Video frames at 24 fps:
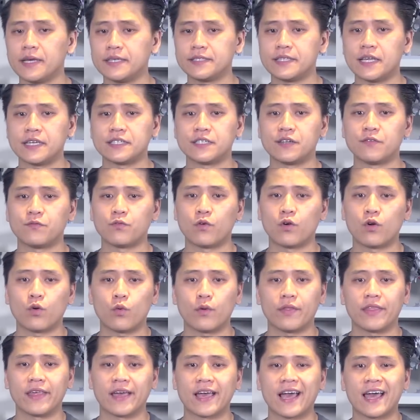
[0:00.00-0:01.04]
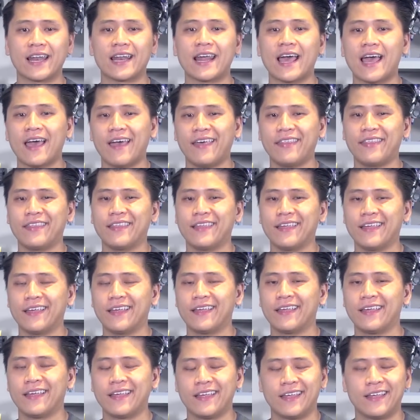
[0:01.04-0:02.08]
PlayStation 4 where they kind of had
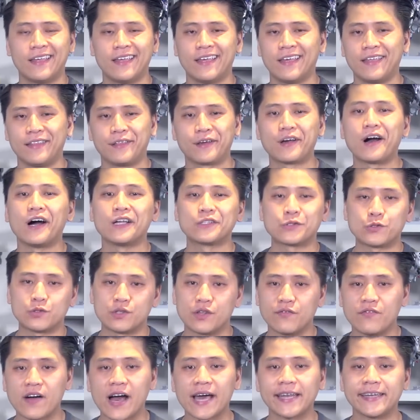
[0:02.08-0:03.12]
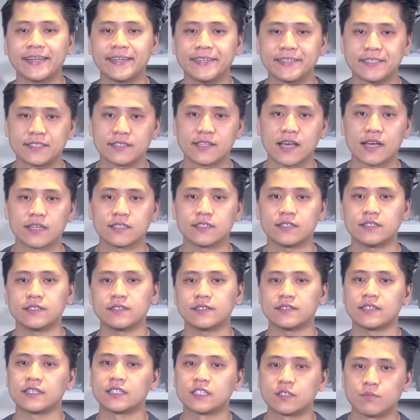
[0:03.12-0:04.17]
the console divided into
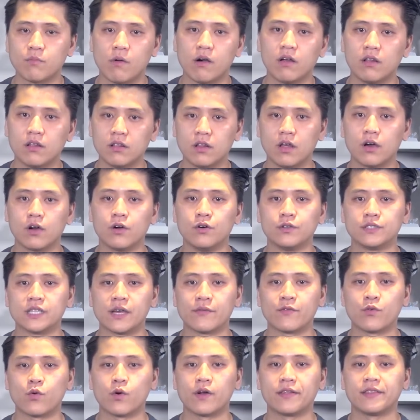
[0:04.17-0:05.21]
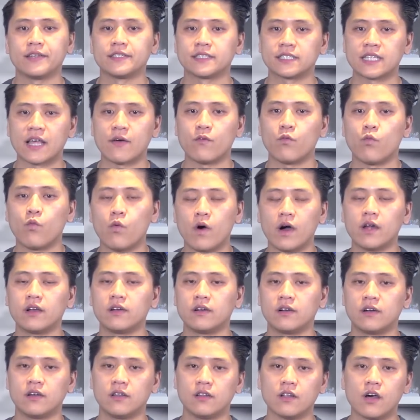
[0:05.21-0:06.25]
sections and smaller logos everywhere, they just have
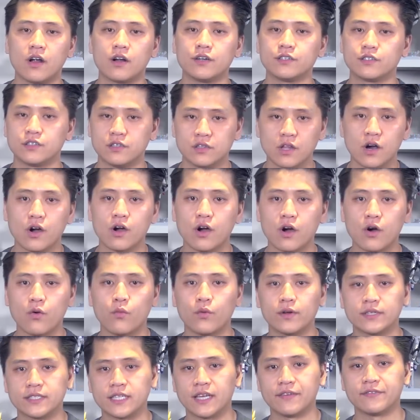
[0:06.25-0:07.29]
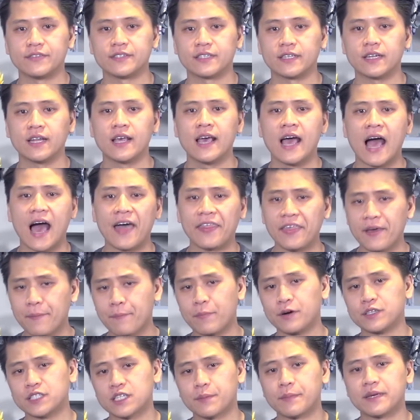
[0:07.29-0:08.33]
one large logo, which gives it, I
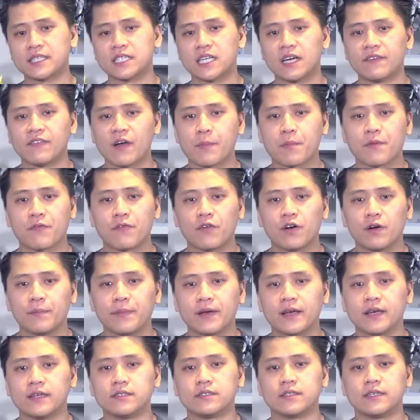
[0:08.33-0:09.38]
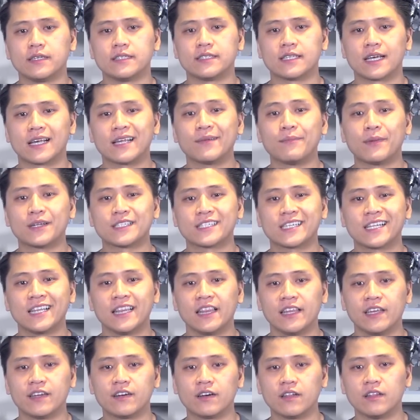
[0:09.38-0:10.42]
think personally myself, I prefer it because it's a much
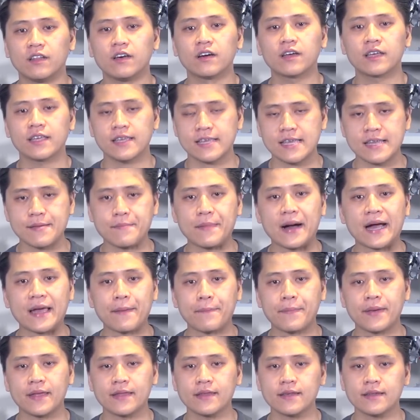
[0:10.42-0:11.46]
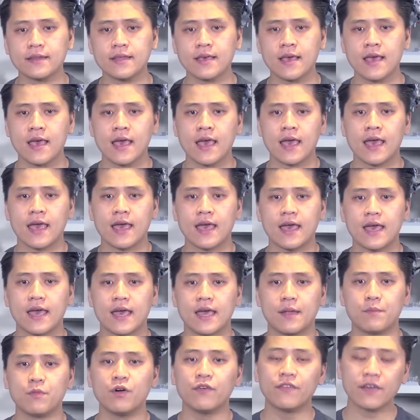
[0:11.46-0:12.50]
cleaner look in my opinion.
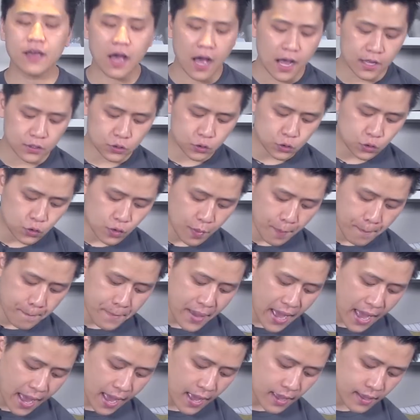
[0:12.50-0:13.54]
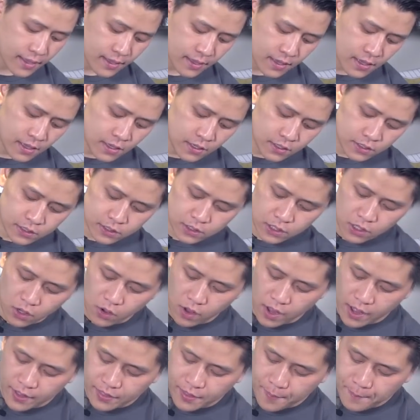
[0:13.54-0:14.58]
And moving on to the back.
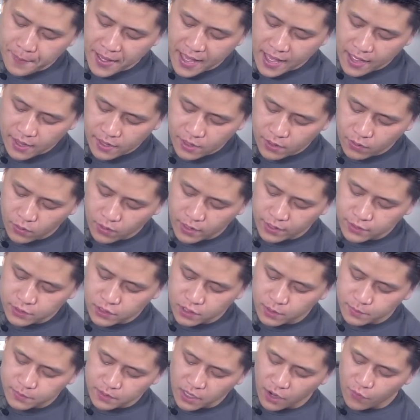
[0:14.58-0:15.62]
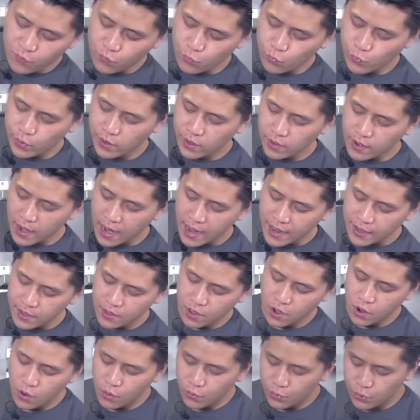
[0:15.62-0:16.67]
So on the back, in terms of rear
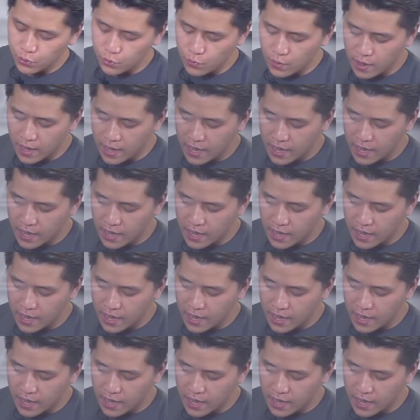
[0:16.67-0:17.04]
I/O, you